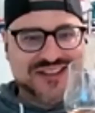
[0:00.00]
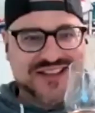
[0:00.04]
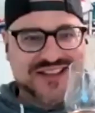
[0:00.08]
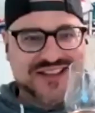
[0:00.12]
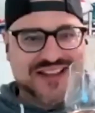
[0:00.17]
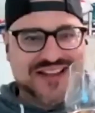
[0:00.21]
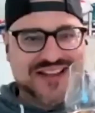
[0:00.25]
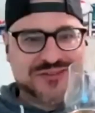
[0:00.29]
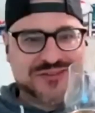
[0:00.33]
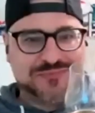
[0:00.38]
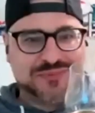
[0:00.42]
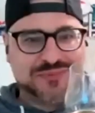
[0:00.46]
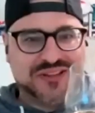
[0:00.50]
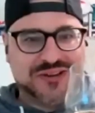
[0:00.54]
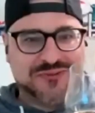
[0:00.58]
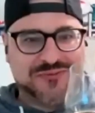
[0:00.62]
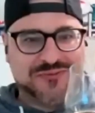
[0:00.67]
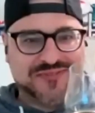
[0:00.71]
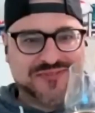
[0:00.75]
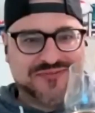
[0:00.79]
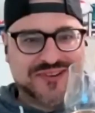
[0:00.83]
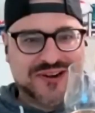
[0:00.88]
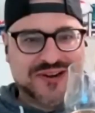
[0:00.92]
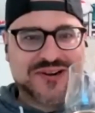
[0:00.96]
uh that's
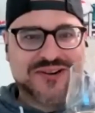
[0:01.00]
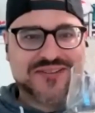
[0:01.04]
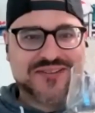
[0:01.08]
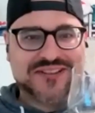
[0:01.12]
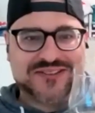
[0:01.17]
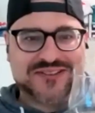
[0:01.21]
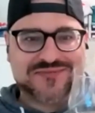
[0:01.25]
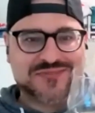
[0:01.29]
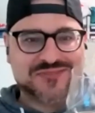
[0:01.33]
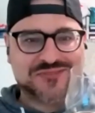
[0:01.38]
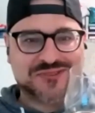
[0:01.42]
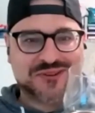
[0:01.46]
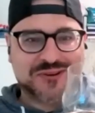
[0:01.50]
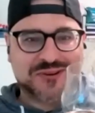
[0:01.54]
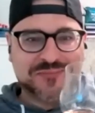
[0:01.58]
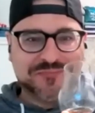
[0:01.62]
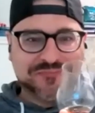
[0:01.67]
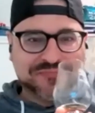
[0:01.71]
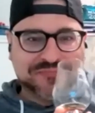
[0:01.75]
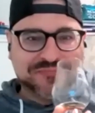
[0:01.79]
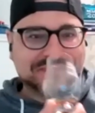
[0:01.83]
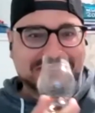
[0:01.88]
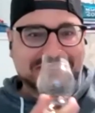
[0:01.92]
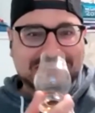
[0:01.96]
playing with fire, that's for sure.
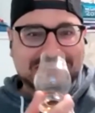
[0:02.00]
